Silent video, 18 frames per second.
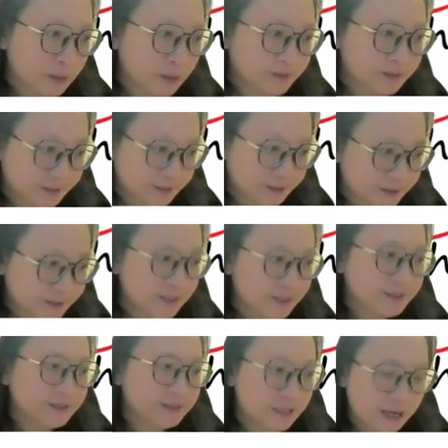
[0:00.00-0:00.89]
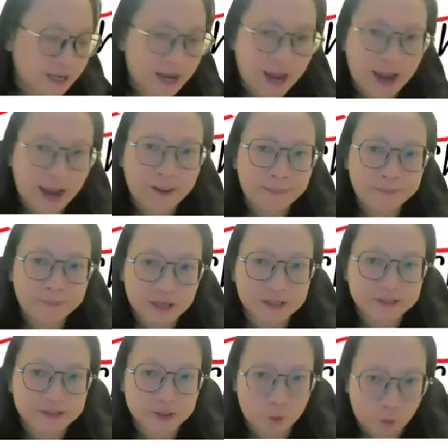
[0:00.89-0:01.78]
66 cm
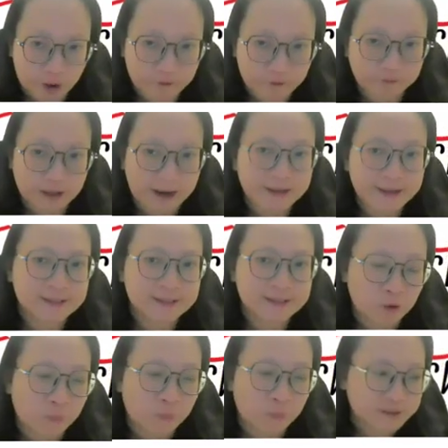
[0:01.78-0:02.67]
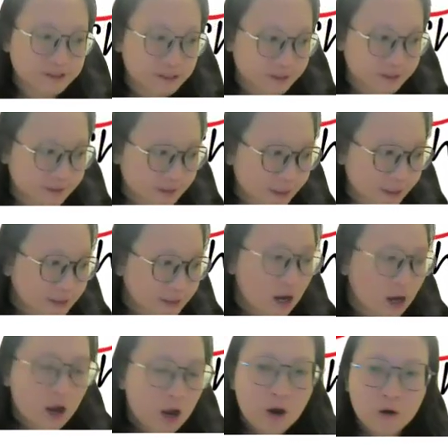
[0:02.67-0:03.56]
is the wavelength, 0.66.
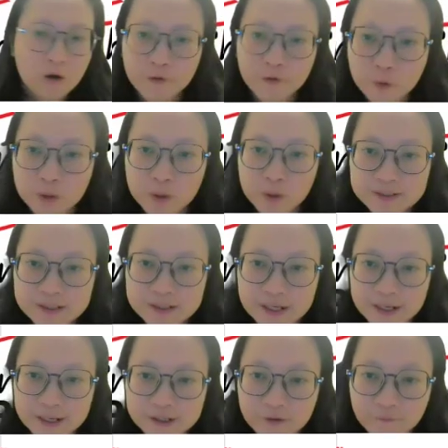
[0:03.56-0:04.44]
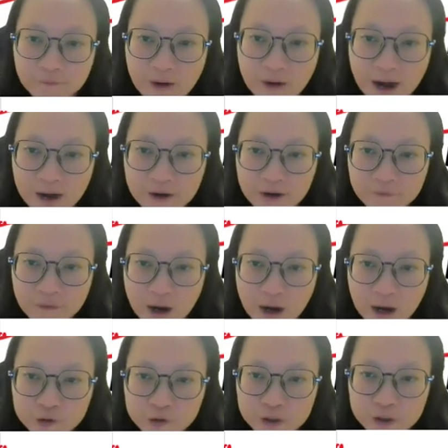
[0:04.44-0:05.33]
Frequency is
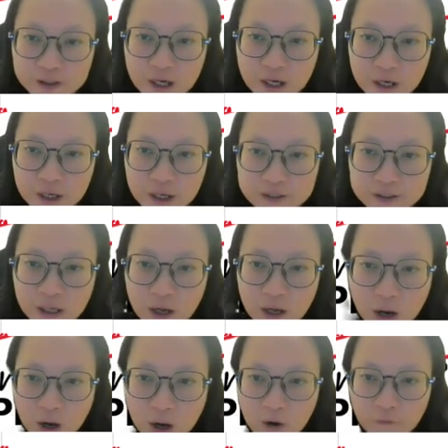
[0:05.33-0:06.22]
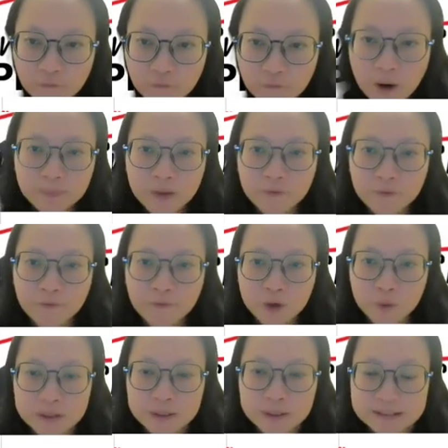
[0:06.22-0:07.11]
500 hertz. From the
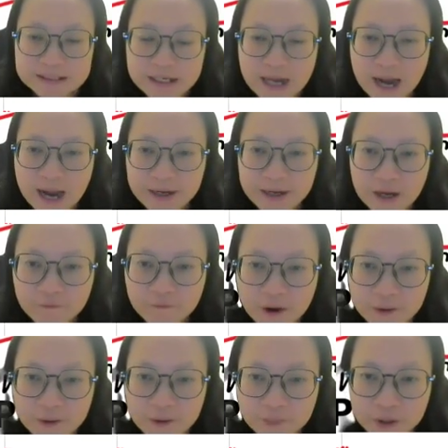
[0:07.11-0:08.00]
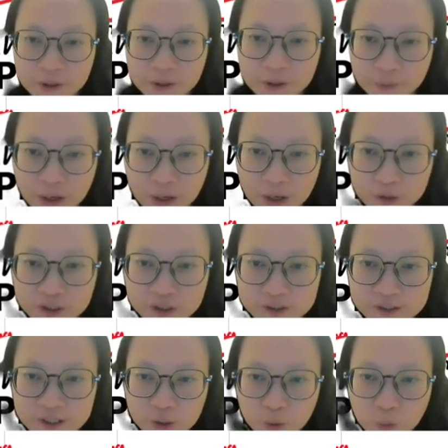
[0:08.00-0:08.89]
frequency, I can find period, which
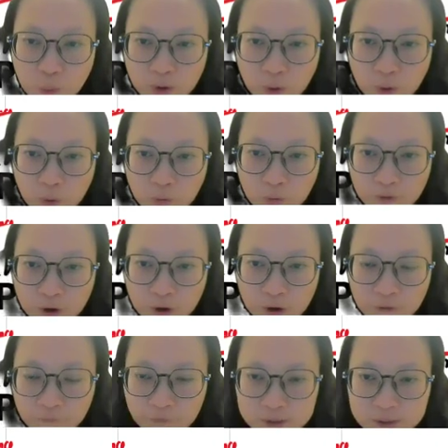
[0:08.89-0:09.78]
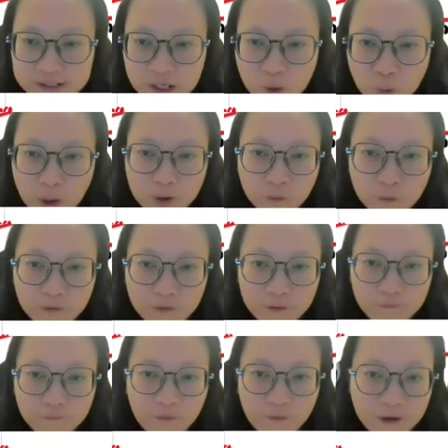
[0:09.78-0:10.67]
is equal to 1 over frequency, 1
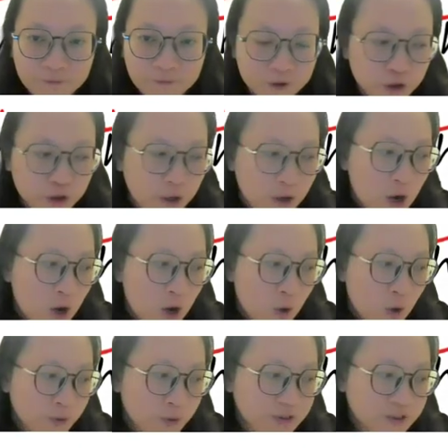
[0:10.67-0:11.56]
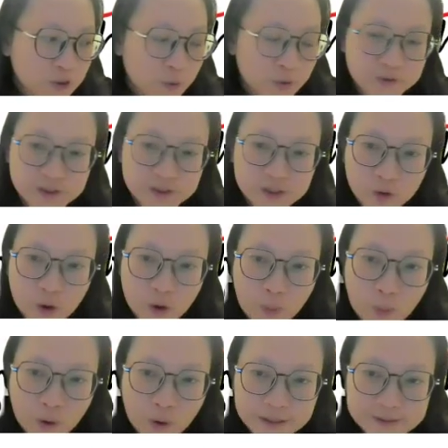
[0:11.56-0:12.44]
over 500, which is equal to
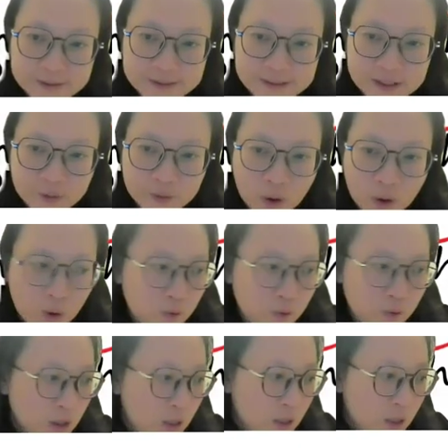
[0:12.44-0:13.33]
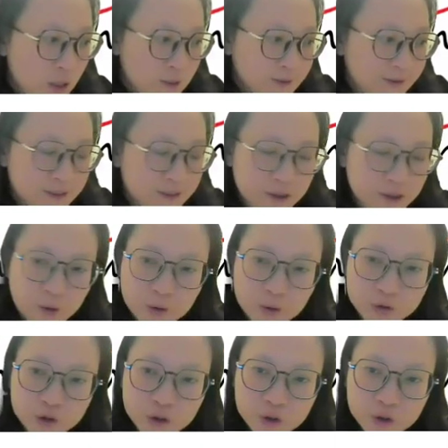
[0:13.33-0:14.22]

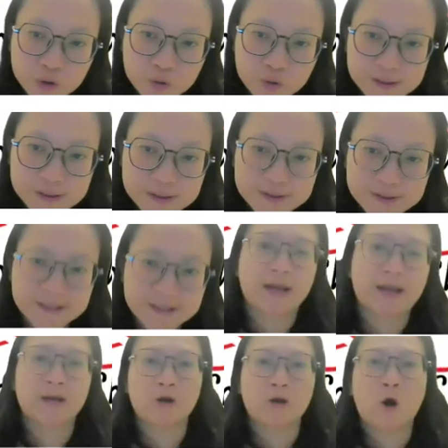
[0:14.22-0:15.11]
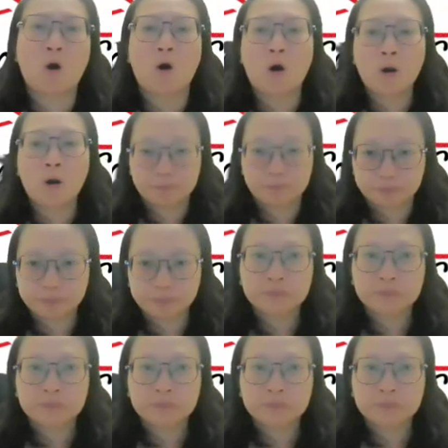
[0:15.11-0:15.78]
0.002 second or